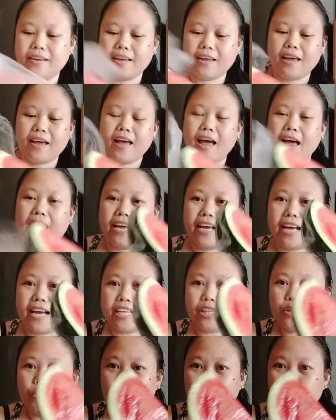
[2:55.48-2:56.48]
I got
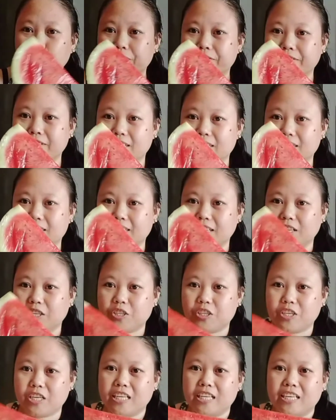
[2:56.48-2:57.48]
2 of this
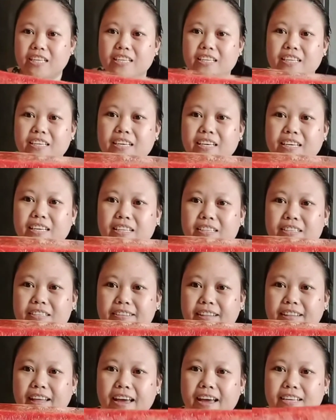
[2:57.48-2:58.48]
actually.
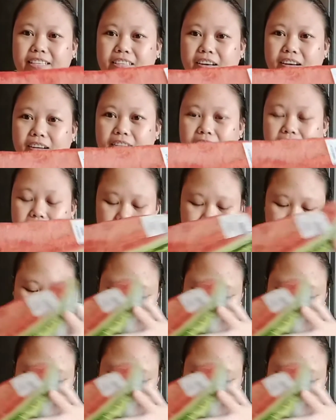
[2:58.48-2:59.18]
Nice color, isn't